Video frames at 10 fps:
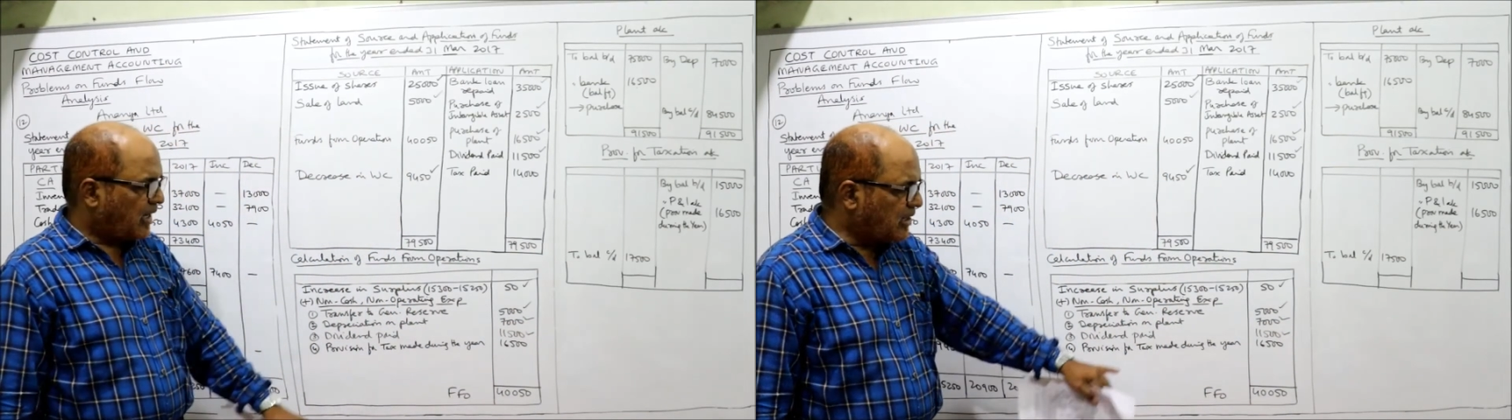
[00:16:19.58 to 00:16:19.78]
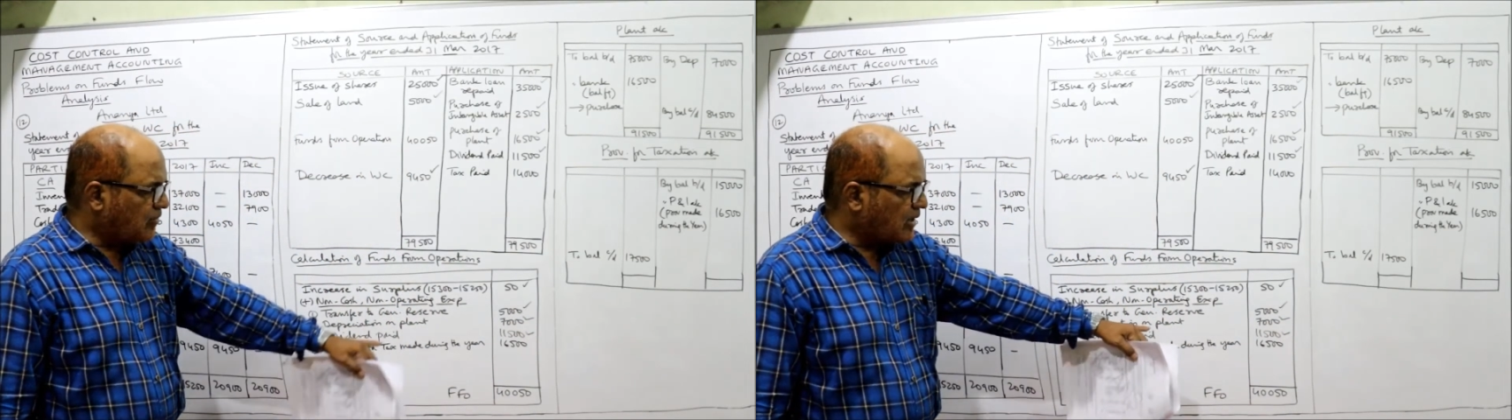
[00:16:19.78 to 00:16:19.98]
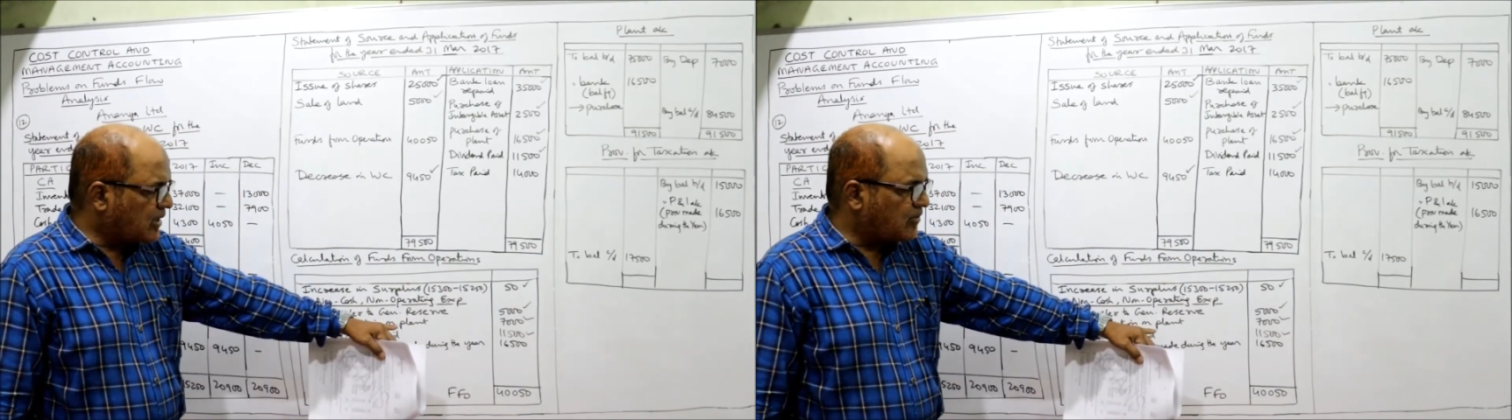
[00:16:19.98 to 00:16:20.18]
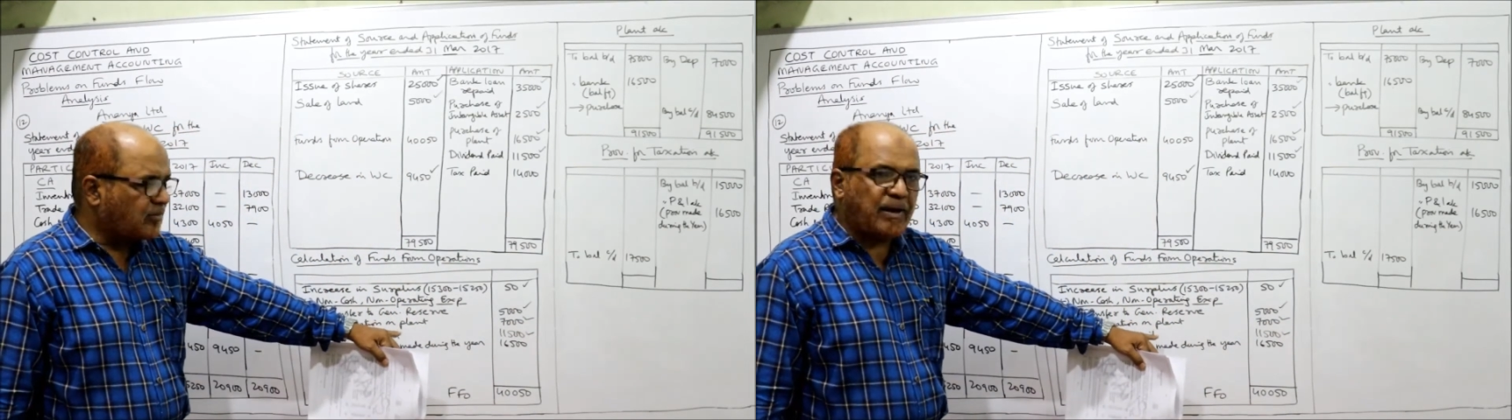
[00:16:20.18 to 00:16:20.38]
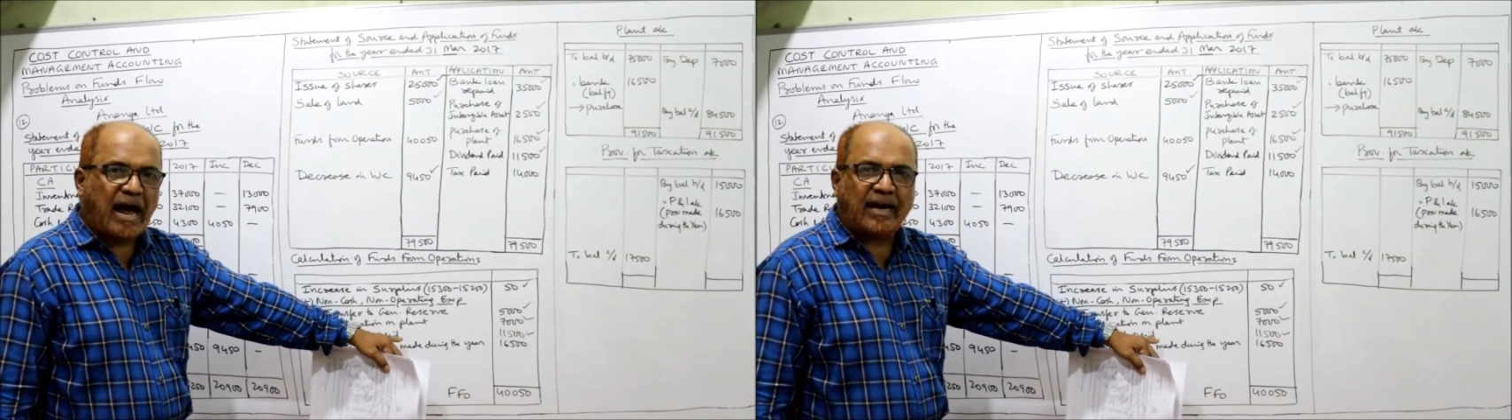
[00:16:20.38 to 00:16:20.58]
It
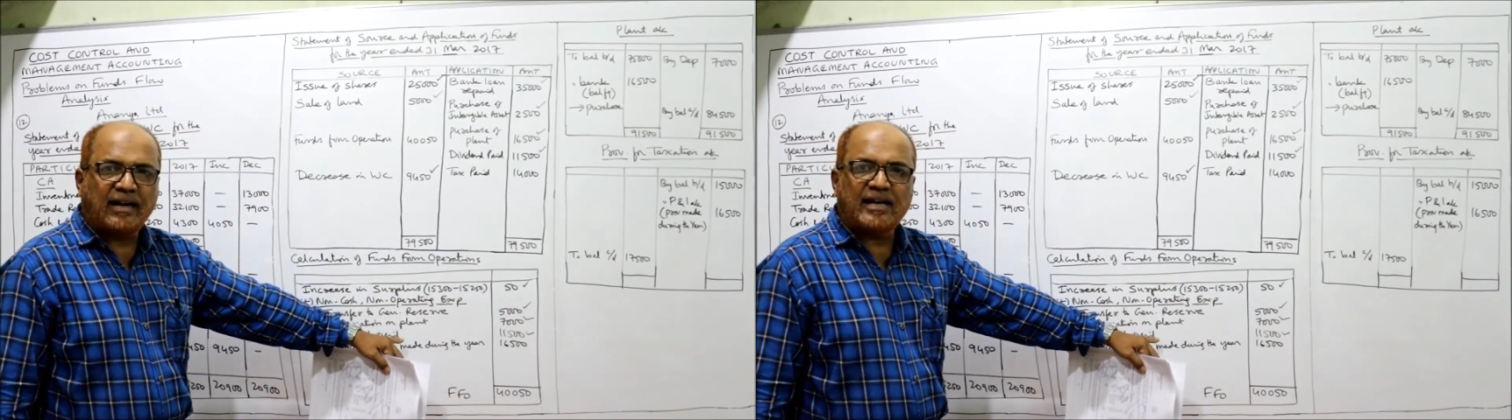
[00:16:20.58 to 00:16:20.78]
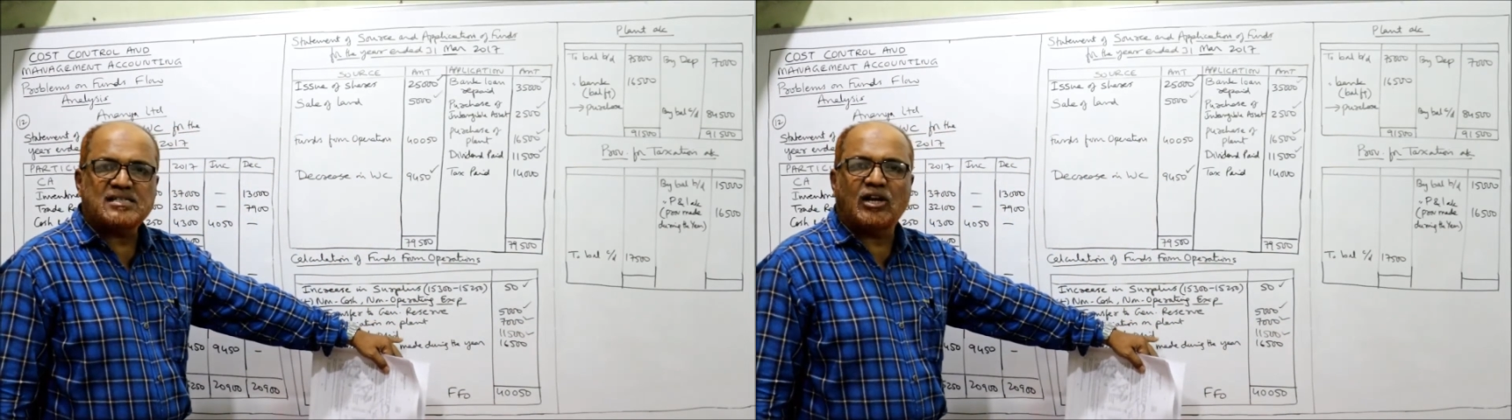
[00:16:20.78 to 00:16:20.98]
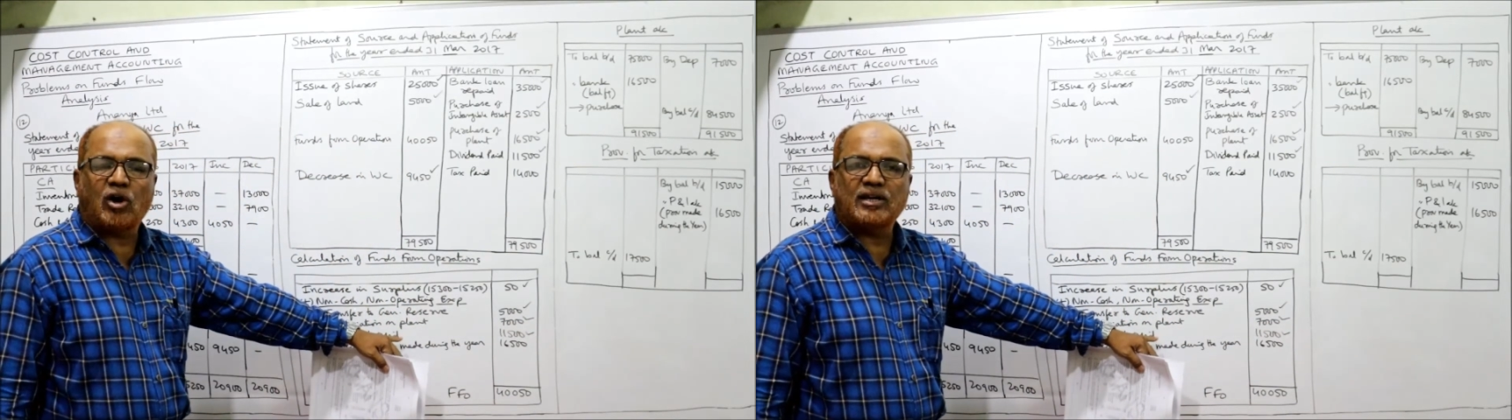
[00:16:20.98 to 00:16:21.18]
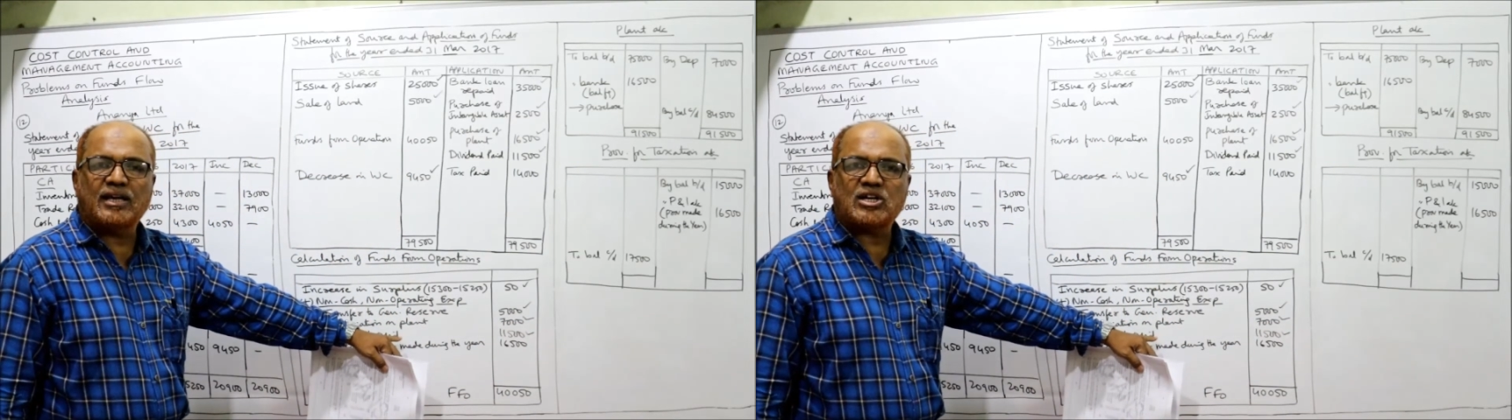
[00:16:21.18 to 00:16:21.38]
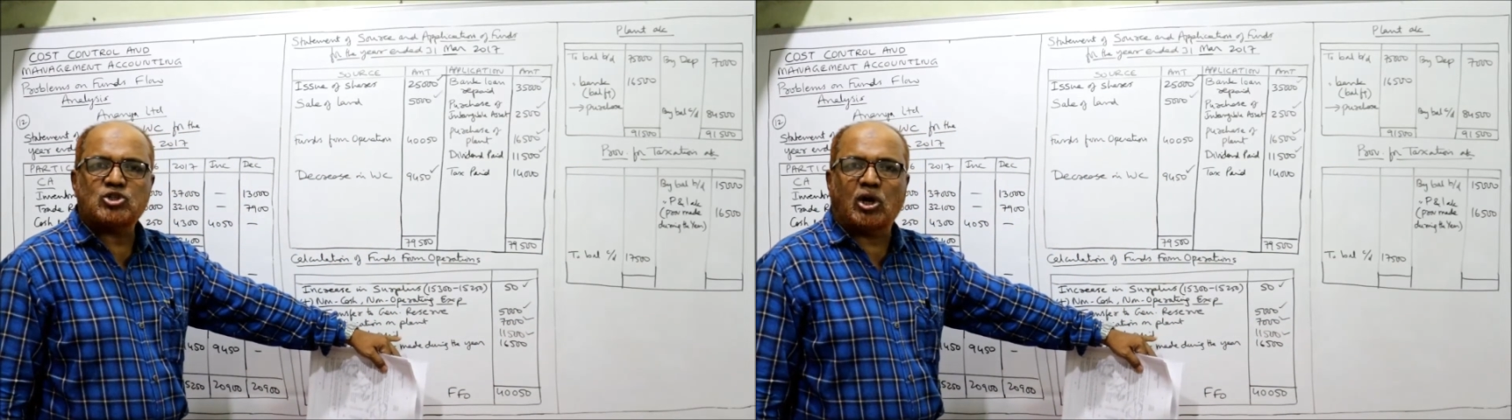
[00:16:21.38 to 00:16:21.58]
will be added as a non-cash,